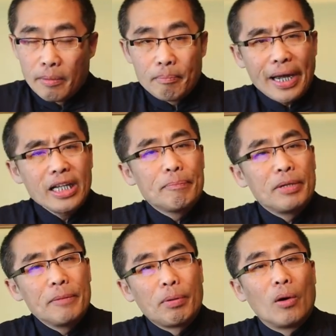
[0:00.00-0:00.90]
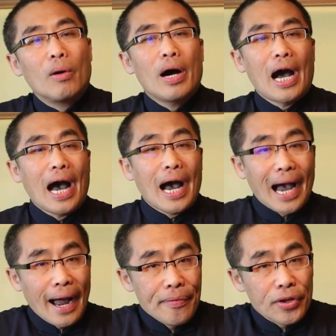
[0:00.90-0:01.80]
Many people are
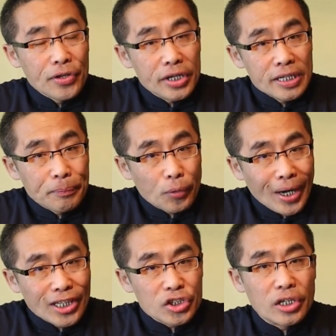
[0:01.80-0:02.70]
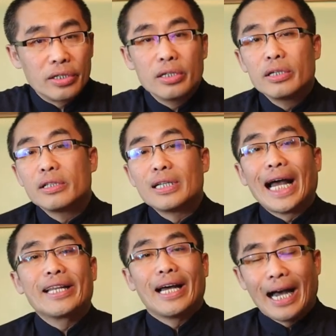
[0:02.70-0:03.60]
under the impression
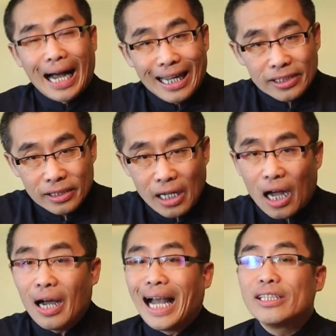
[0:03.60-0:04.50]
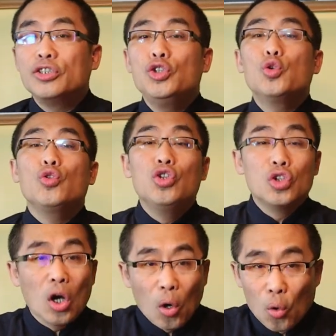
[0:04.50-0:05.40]
that as long as you
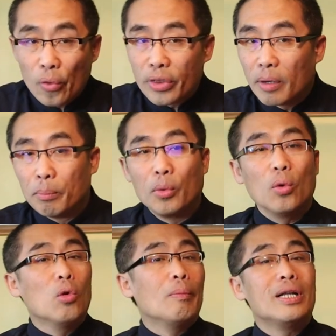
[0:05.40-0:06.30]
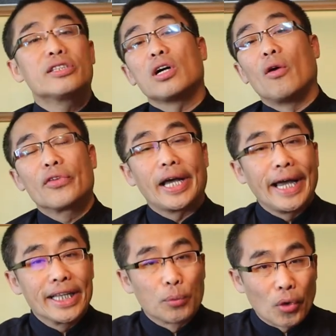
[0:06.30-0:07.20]
know the movements of the
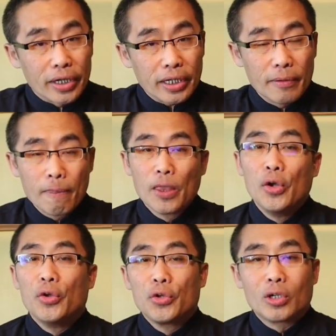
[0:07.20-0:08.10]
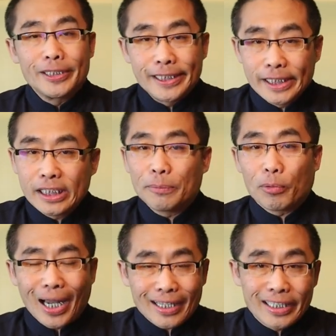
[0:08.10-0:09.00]
8 words, your Xingyi
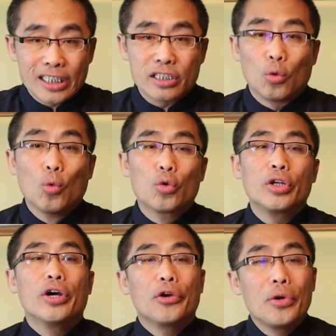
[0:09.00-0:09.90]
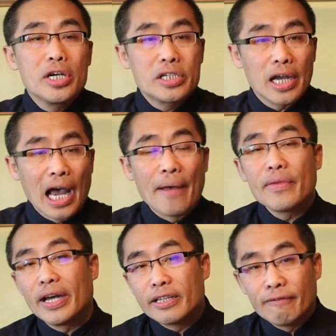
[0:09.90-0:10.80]
practice would reach
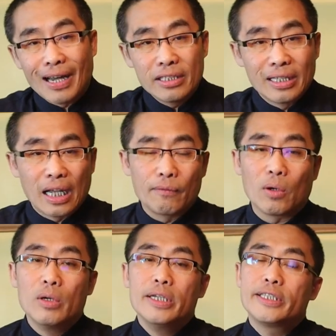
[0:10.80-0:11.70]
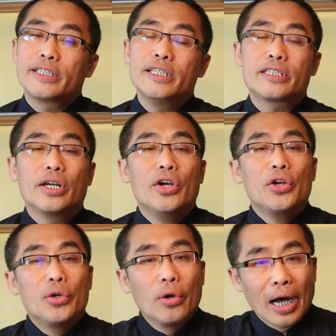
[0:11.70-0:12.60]
an advanced level, since
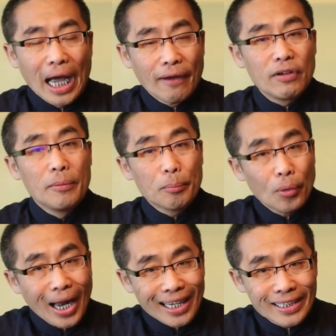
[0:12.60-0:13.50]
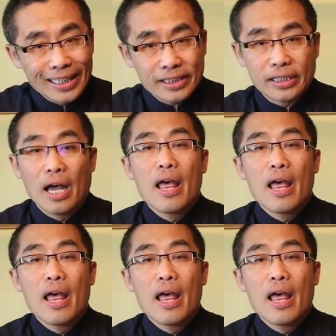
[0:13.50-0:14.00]
you have practiced